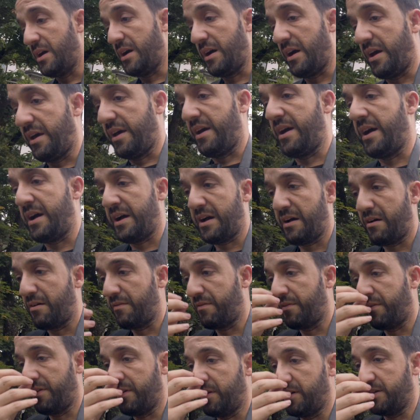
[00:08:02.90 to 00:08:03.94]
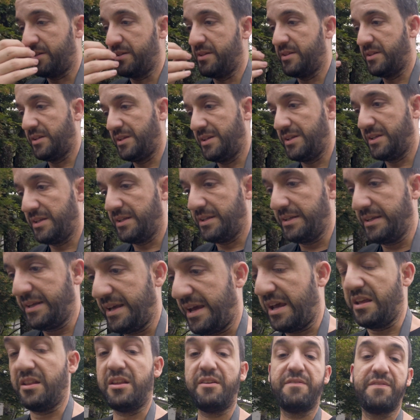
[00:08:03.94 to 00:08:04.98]
I have the
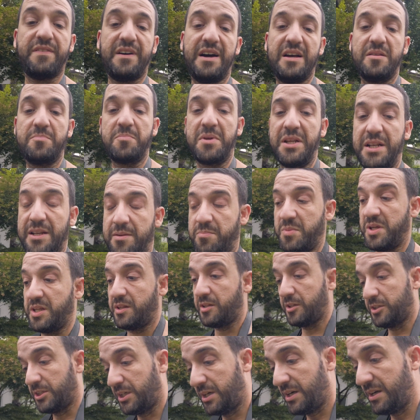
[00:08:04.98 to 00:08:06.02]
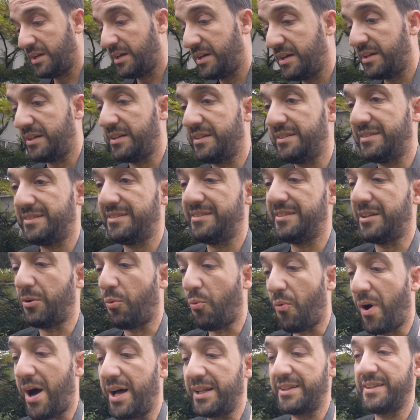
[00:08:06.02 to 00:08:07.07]
85 millimeter, the
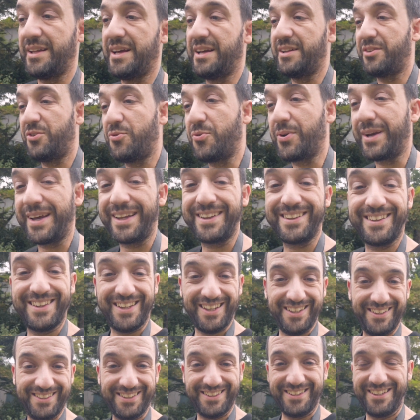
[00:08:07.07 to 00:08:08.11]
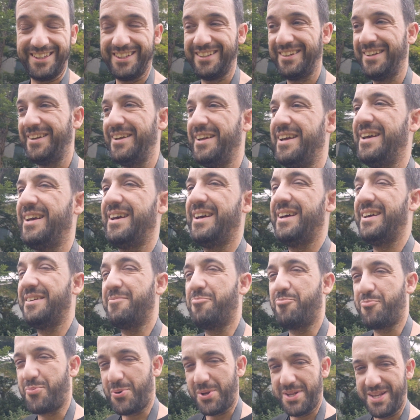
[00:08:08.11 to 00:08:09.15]
one that you can tilt.
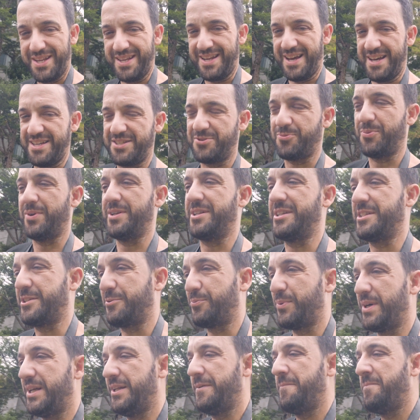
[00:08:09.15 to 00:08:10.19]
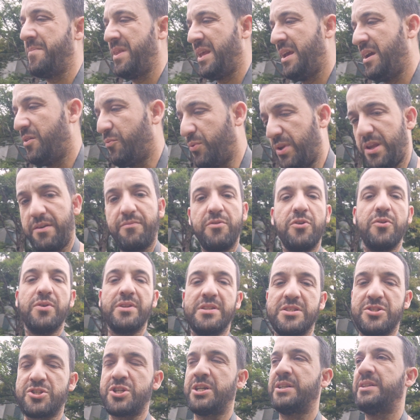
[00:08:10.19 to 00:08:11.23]
Pretty nice one as well. We review
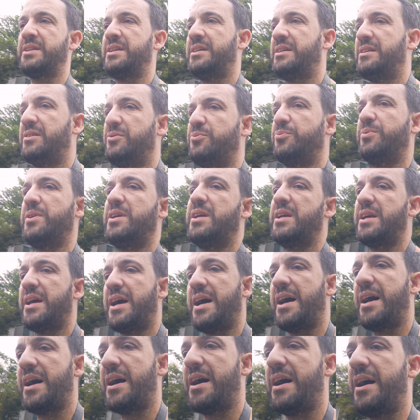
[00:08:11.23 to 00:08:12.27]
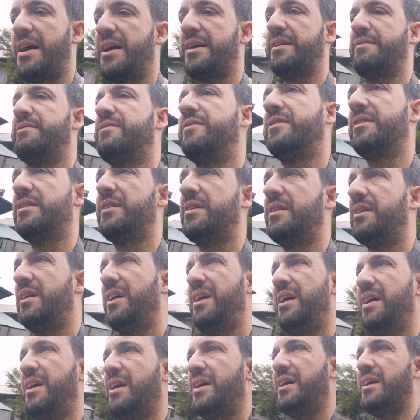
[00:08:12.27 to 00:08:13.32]
in the channel. We have
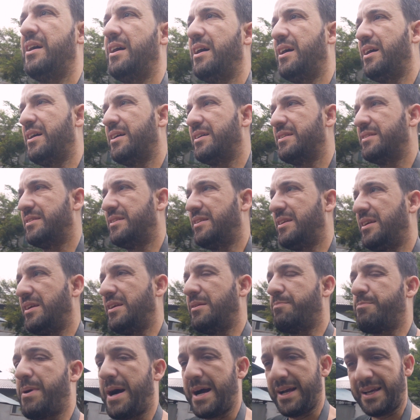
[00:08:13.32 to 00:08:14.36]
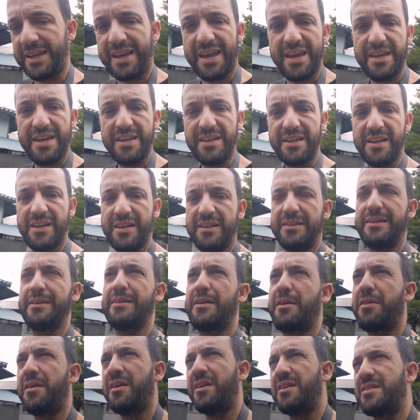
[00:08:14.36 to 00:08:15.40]
the pancake
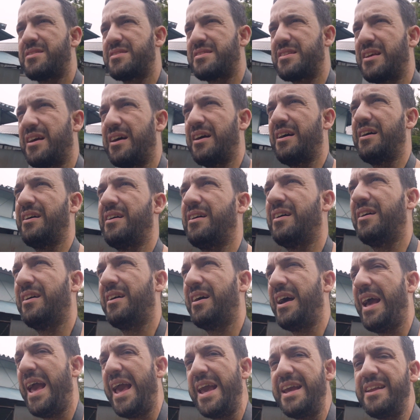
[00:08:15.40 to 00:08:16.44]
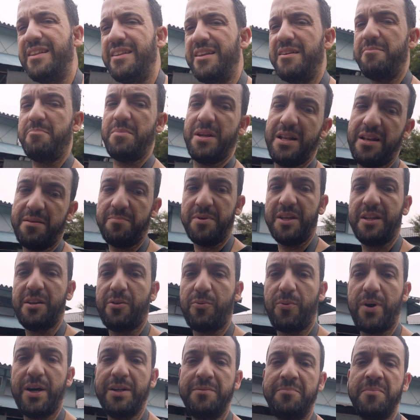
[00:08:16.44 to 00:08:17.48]
that I think it's a 80
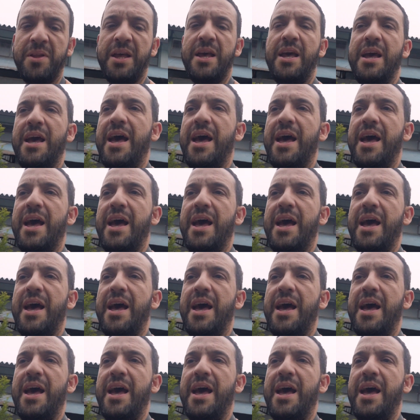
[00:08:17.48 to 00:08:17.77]
millimeter one.